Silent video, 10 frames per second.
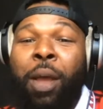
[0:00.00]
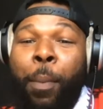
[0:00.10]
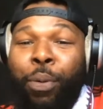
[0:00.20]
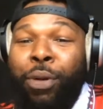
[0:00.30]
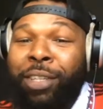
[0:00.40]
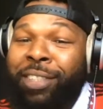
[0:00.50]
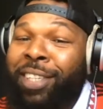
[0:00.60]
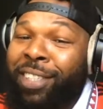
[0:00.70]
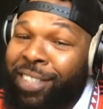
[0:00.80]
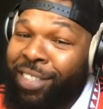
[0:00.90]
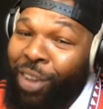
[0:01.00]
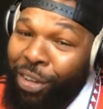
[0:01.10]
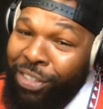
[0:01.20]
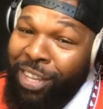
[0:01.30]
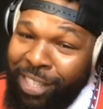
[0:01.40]
preseason
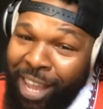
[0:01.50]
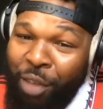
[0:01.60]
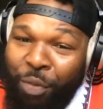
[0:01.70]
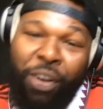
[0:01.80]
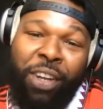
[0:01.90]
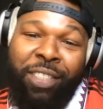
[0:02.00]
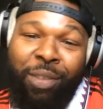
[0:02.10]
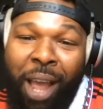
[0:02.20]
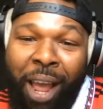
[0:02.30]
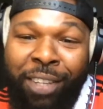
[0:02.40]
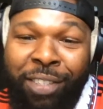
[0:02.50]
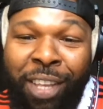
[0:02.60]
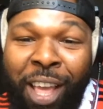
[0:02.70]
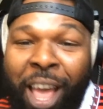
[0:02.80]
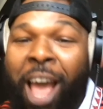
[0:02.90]
starts today for us, guys,
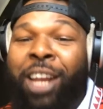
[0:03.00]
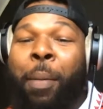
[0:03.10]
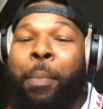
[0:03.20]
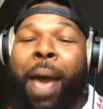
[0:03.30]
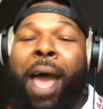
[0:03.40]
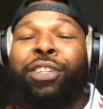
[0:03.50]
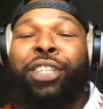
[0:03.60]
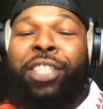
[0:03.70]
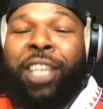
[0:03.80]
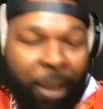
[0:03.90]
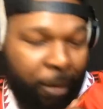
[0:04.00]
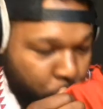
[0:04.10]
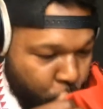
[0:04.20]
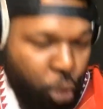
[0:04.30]
and the badge is here.